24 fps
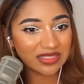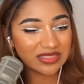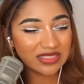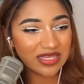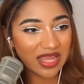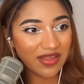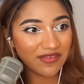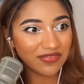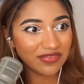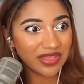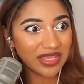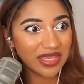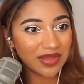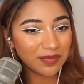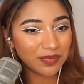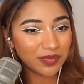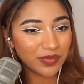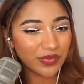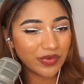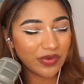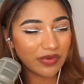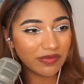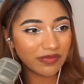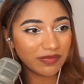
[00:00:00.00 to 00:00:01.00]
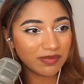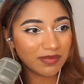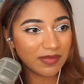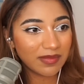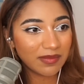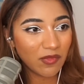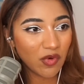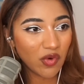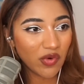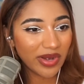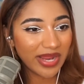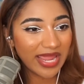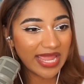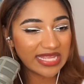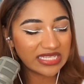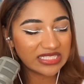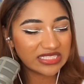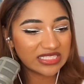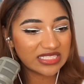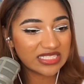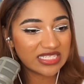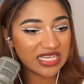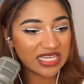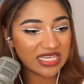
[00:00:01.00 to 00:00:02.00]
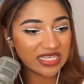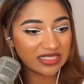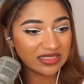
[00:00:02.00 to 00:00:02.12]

Definitely improved. More HD.